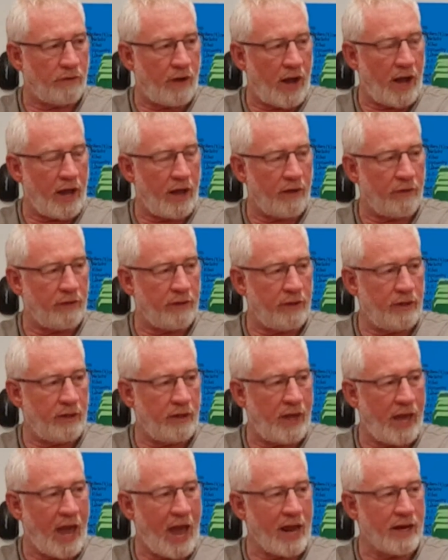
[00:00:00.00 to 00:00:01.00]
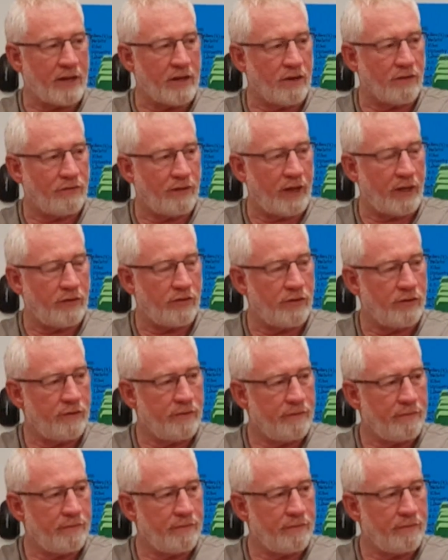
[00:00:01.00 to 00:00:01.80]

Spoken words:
via the CAT interface.